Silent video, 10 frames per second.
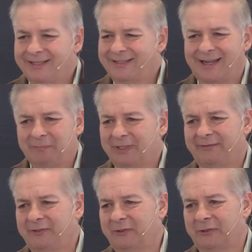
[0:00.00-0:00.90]
not
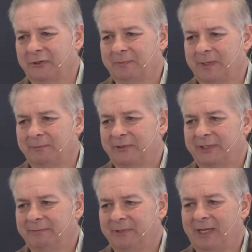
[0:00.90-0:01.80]
believe in your church
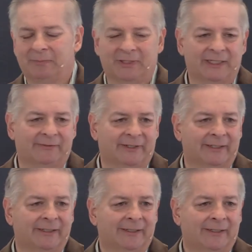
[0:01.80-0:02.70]
membership, not believe in